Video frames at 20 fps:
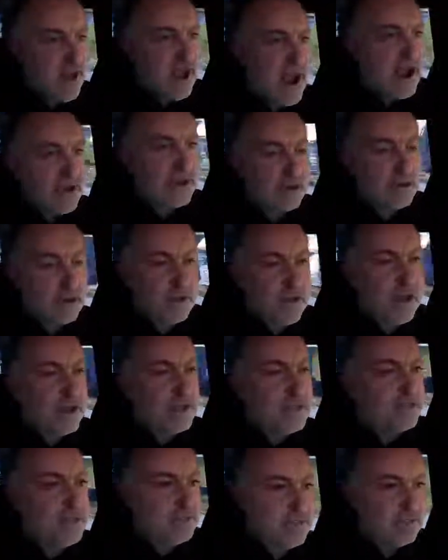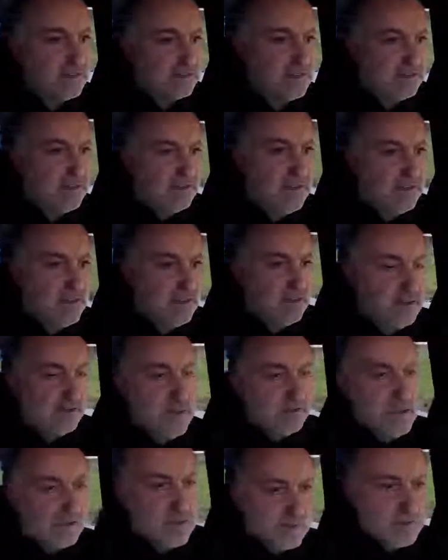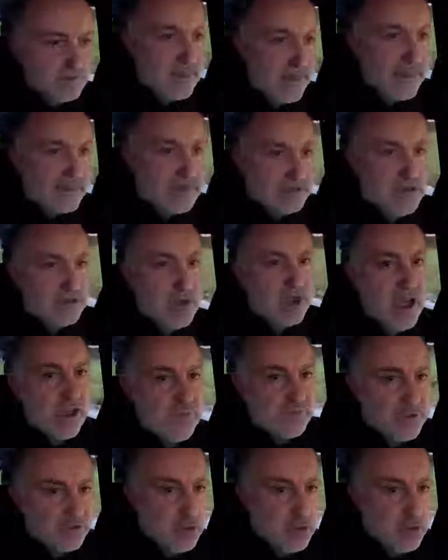I don't like that you have